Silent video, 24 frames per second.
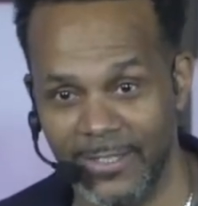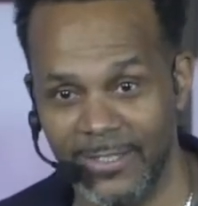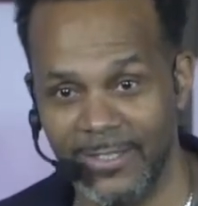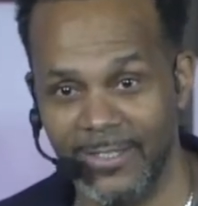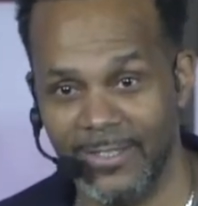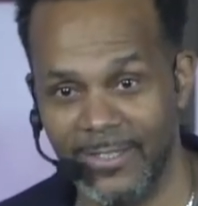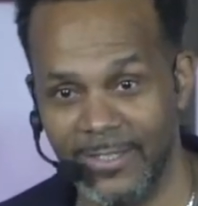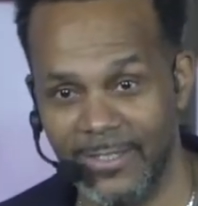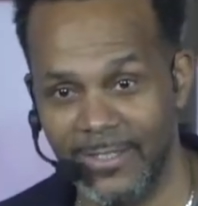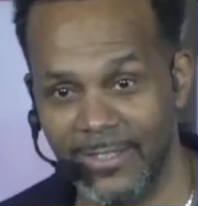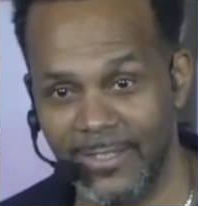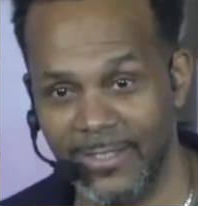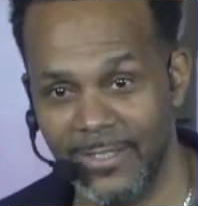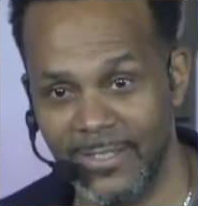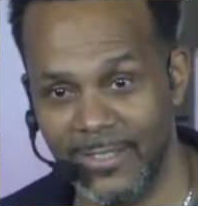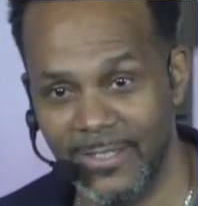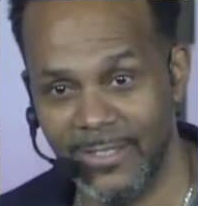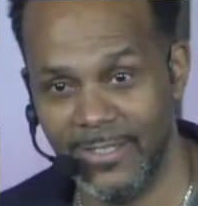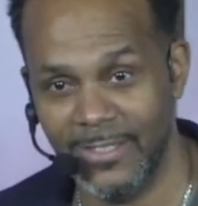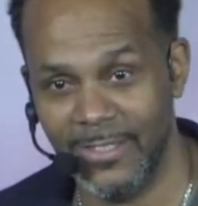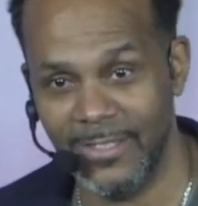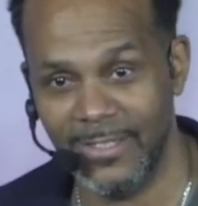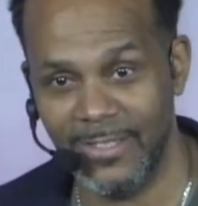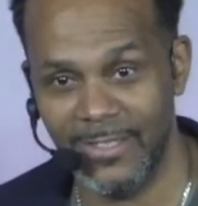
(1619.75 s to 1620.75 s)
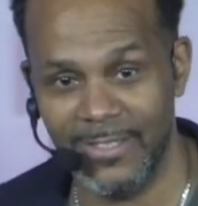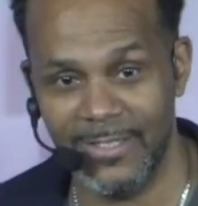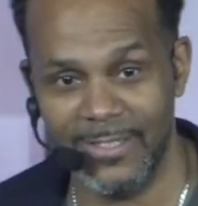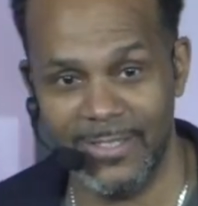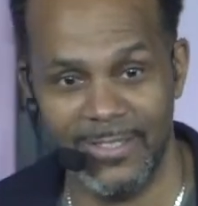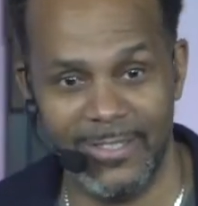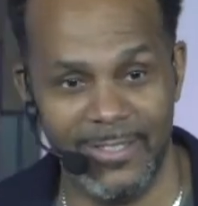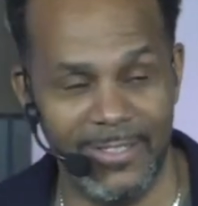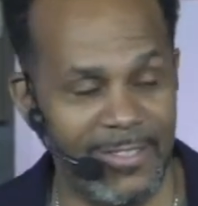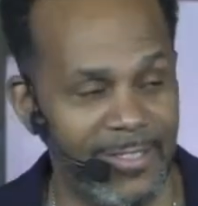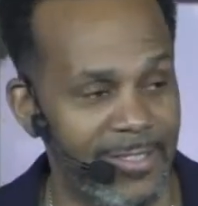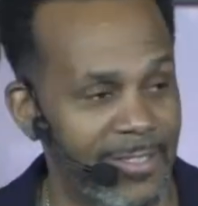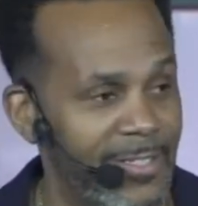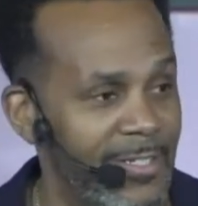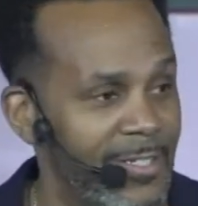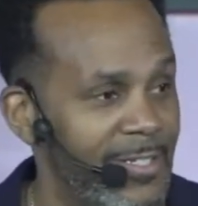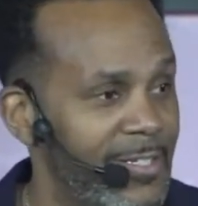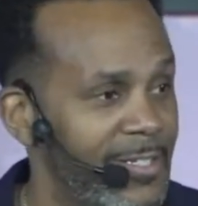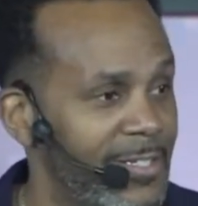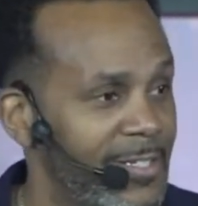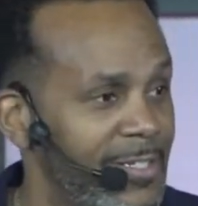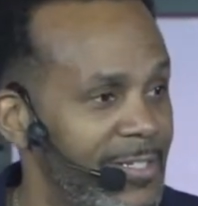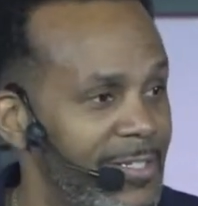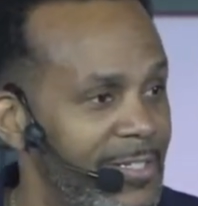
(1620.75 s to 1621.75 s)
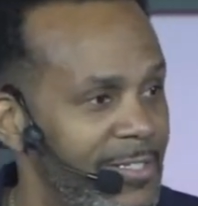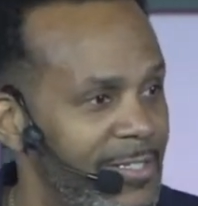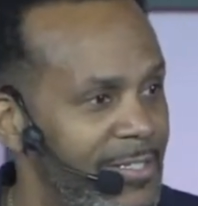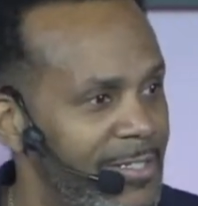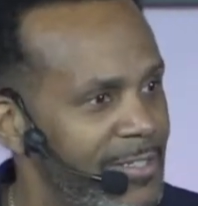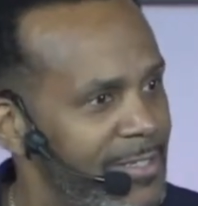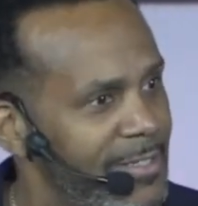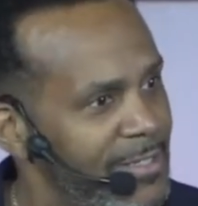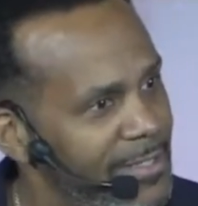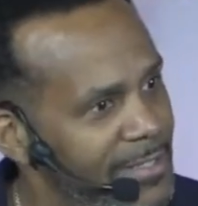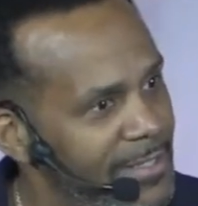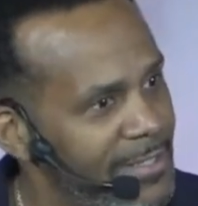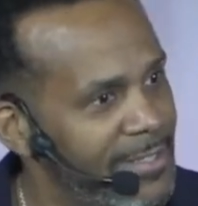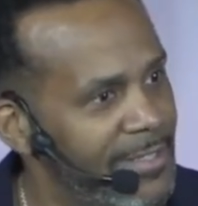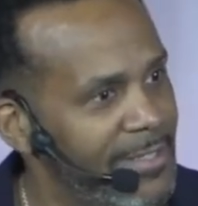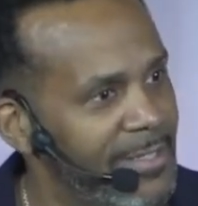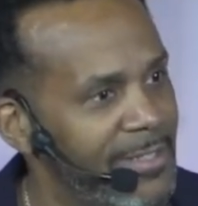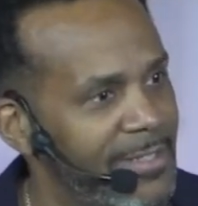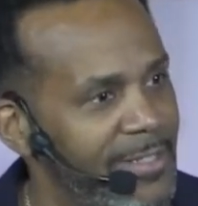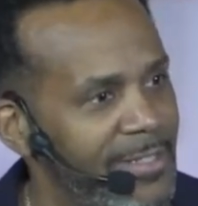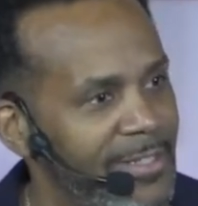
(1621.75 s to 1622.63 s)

Nobody speaks.